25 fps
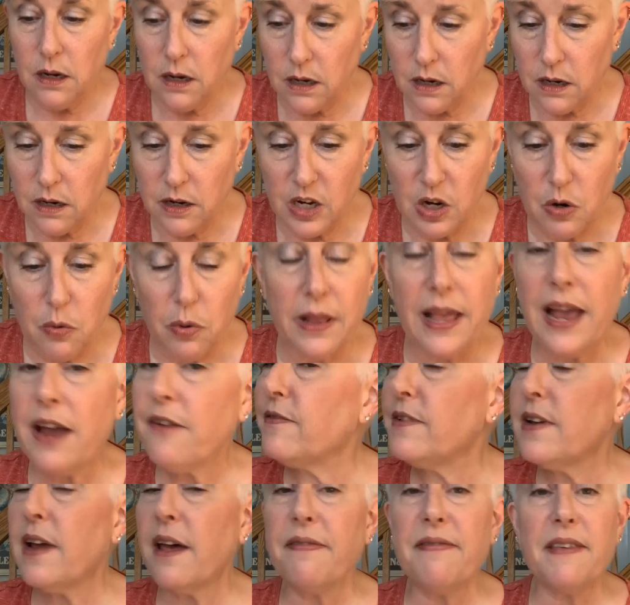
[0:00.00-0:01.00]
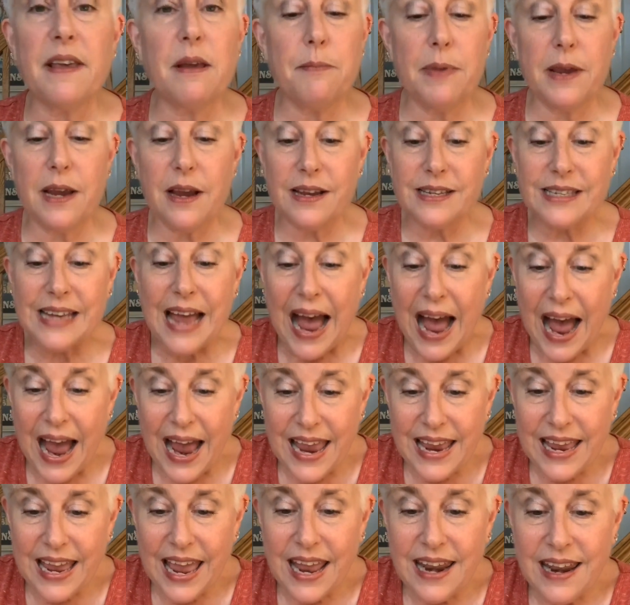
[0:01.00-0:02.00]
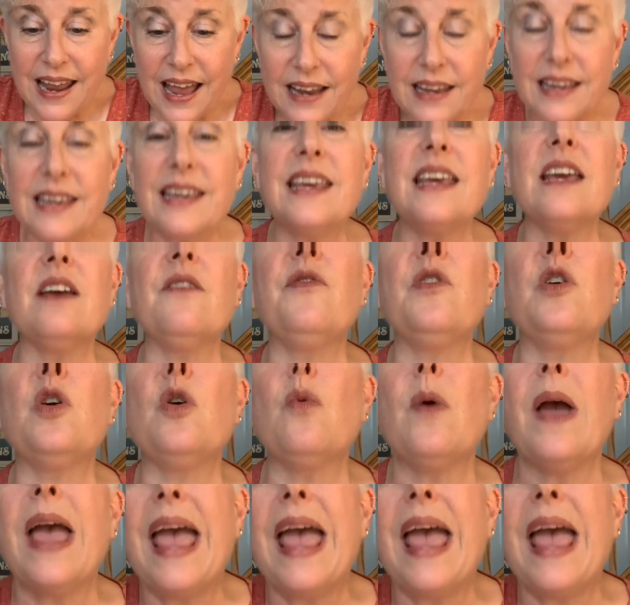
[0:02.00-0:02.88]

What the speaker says: you will have nothing because I cannot give you